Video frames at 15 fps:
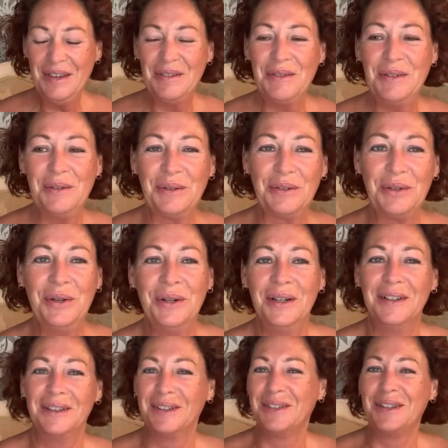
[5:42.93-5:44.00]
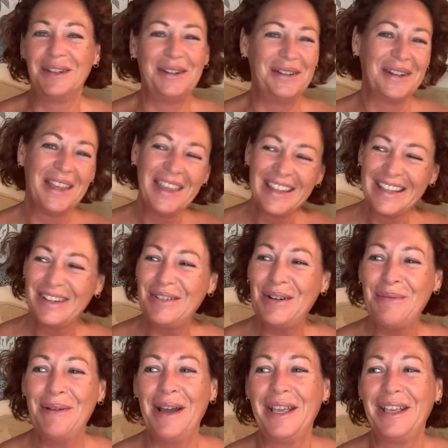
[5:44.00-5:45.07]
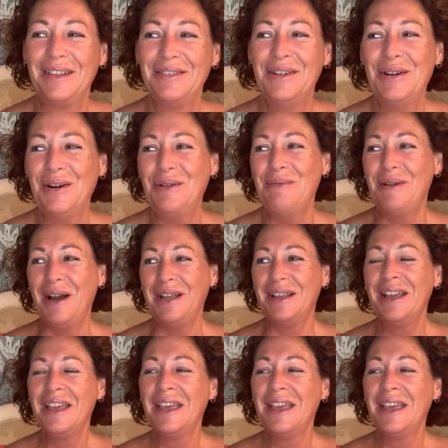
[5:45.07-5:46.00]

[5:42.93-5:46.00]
we're not talking. What am I?